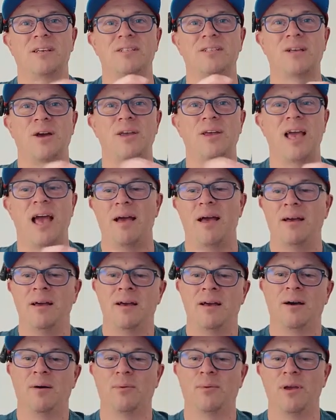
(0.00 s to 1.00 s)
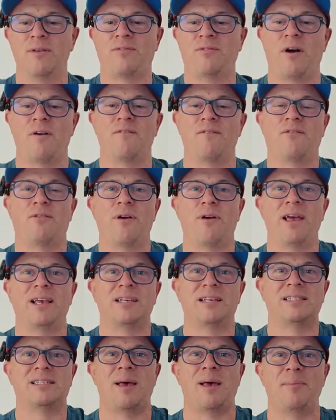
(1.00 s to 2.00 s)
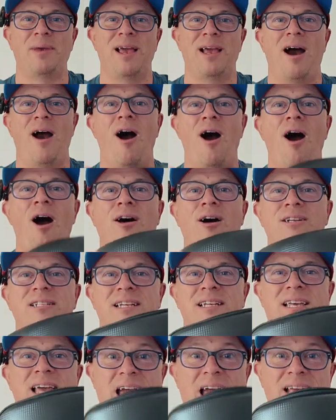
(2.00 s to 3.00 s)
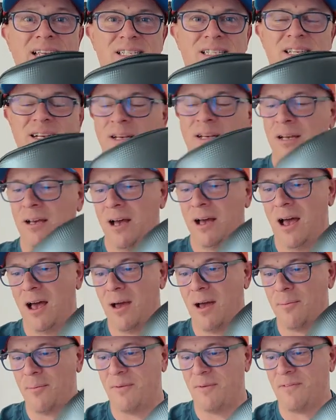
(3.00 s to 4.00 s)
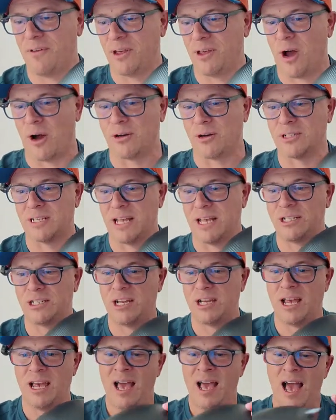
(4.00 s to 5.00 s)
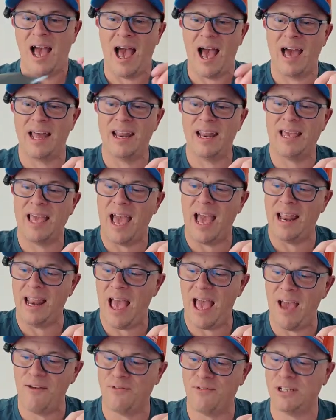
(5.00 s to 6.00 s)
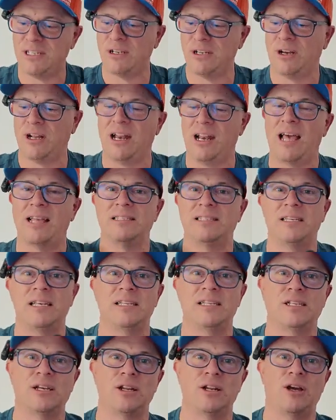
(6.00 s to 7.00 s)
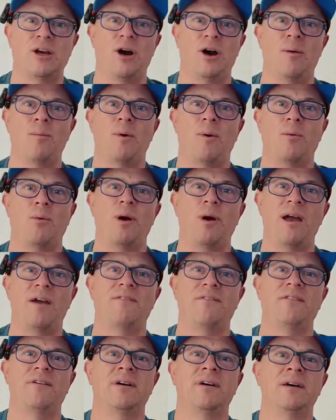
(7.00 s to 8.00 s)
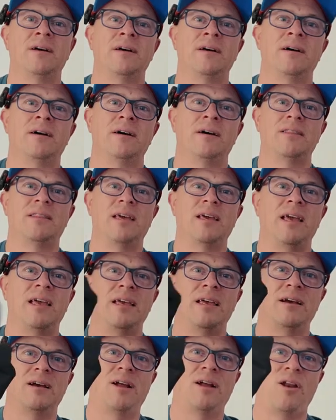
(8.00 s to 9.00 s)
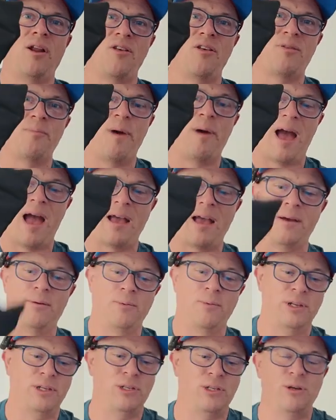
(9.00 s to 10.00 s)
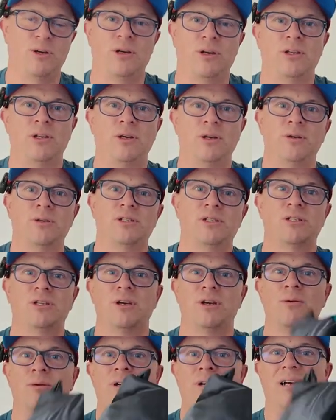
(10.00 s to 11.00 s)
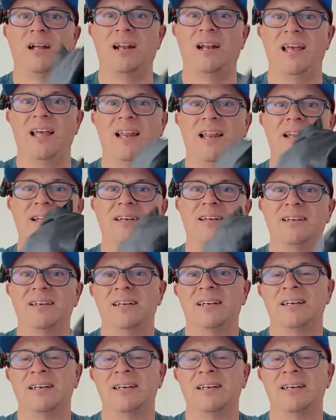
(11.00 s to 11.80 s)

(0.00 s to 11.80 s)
So yeah, we've gone for a semi-hard case for the goggles next year. And again, every single lens is going to come with the cloth bag, which you can use to clean